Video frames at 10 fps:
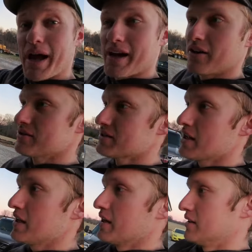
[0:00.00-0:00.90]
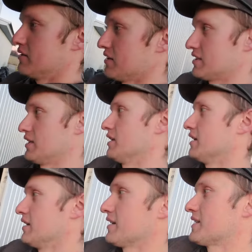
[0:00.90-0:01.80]
pounds, doesn't
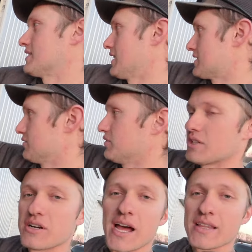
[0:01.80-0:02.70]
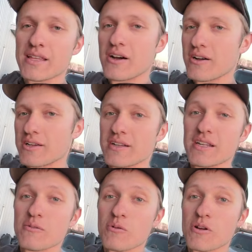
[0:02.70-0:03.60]
excessively crack the
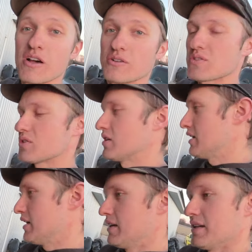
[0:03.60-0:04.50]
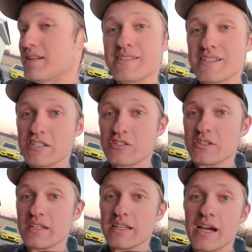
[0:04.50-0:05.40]
concrete anywhere else. In
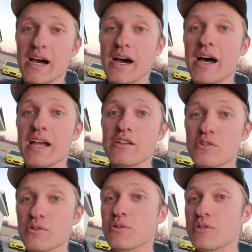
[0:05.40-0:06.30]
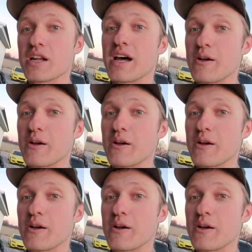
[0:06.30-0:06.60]
addition, I knew that